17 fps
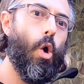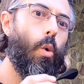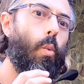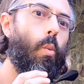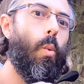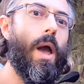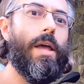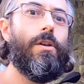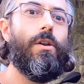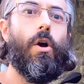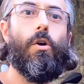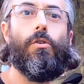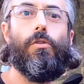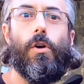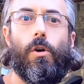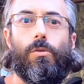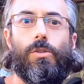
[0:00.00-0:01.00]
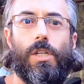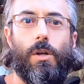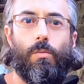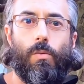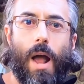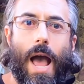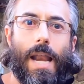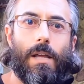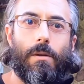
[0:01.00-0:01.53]
when are those
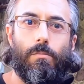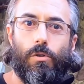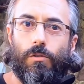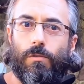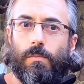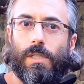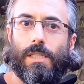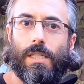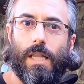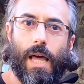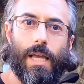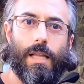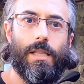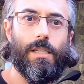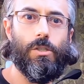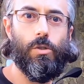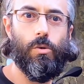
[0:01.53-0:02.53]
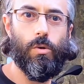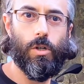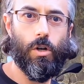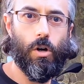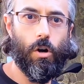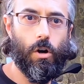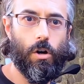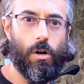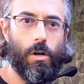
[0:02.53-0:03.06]
erratic movements likely to
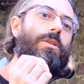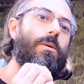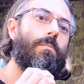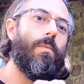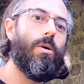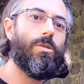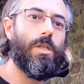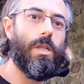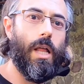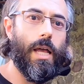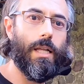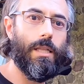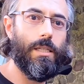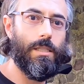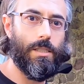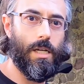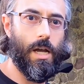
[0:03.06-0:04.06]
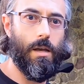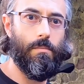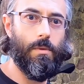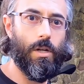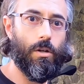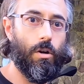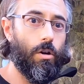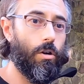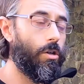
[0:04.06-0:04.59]
occur? The most likely time it
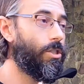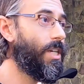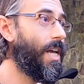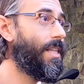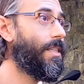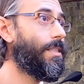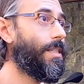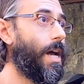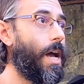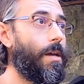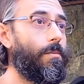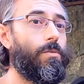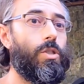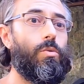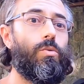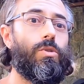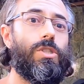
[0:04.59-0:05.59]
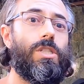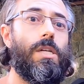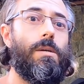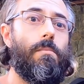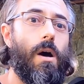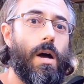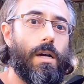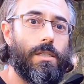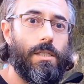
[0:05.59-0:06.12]
occurs, and the times you will see
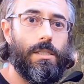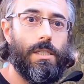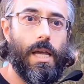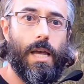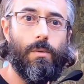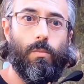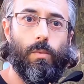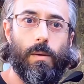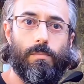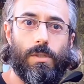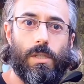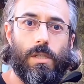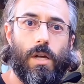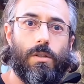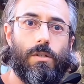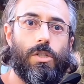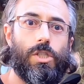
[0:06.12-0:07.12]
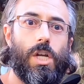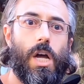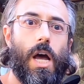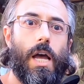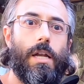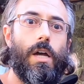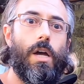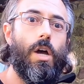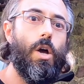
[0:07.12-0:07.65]
Moxie's head whip to the other
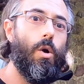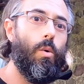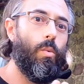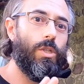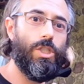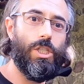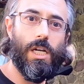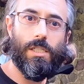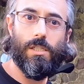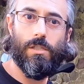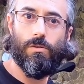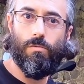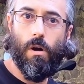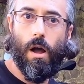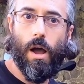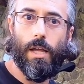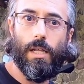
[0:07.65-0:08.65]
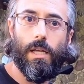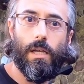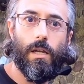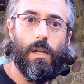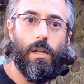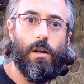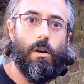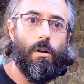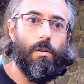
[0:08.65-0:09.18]
side when Jess is riding
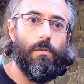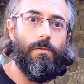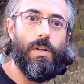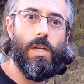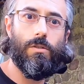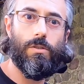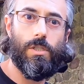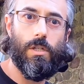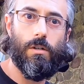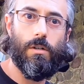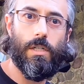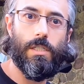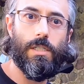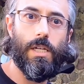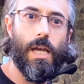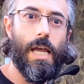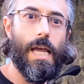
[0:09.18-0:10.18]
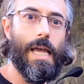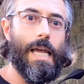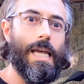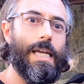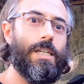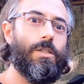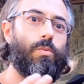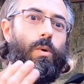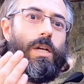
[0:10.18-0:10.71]
in our video series,
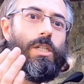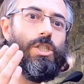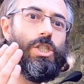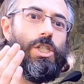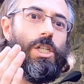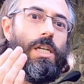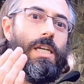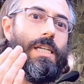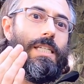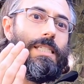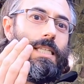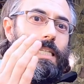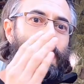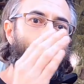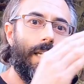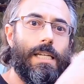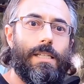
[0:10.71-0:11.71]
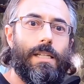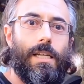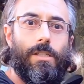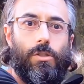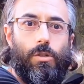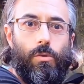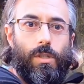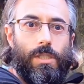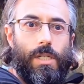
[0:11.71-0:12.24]
is when she is leaning
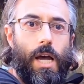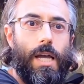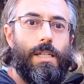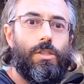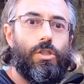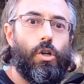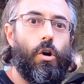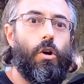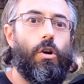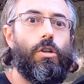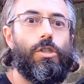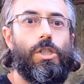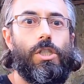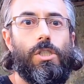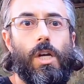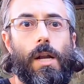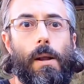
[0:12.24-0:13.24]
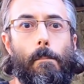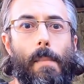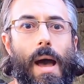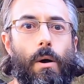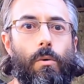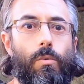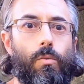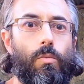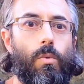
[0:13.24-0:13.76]
into a tight turn, she's on a
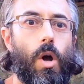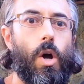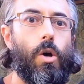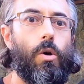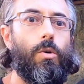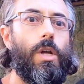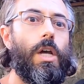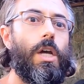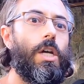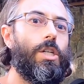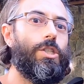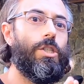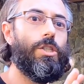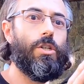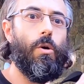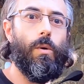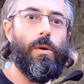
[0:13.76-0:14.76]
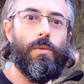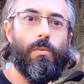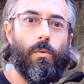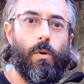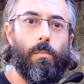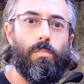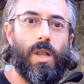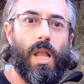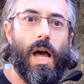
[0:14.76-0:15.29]
mountain road, she's going through
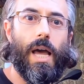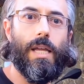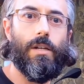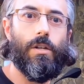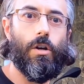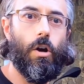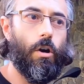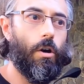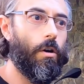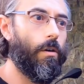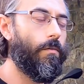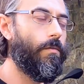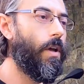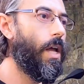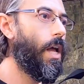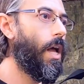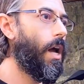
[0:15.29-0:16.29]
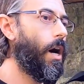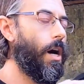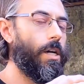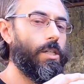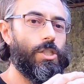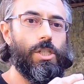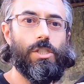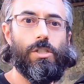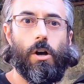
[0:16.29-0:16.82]
a blind curve,
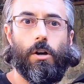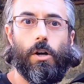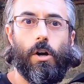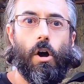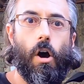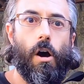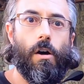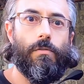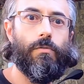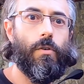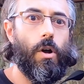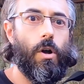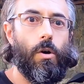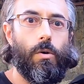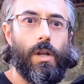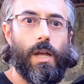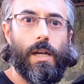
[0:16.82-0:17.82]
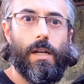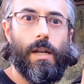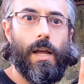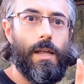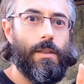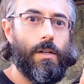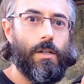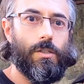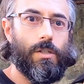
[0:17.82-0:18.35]
she's on an off-road
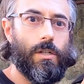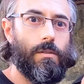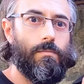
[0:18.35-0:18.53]
and there's